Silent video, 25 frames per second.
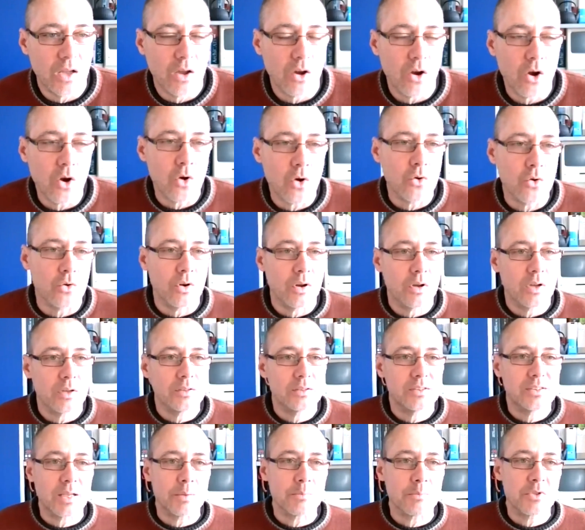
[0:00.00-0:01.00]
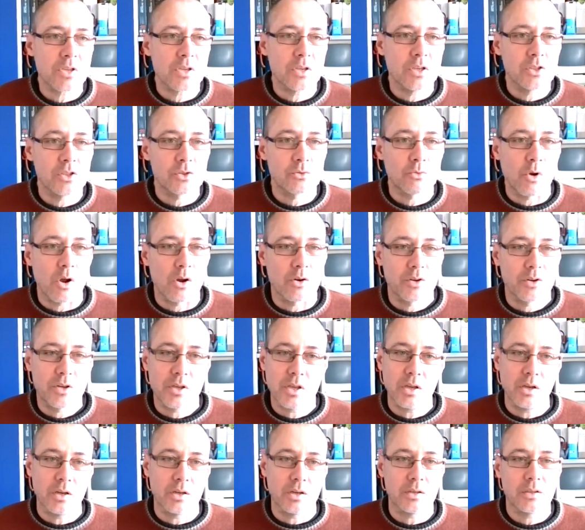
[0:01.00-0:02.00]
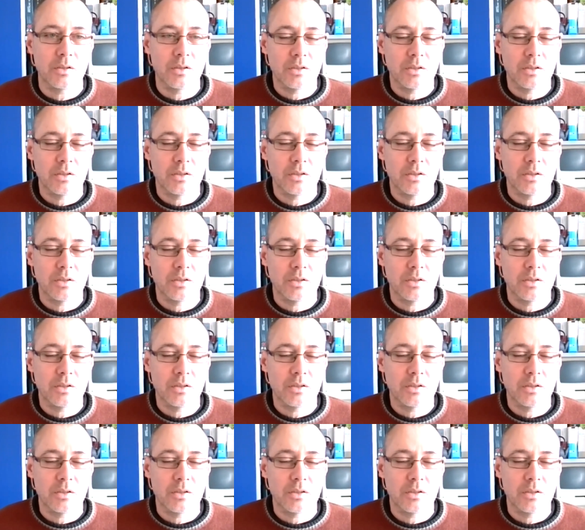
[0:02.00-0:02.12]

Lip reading: oh, something is wrong here.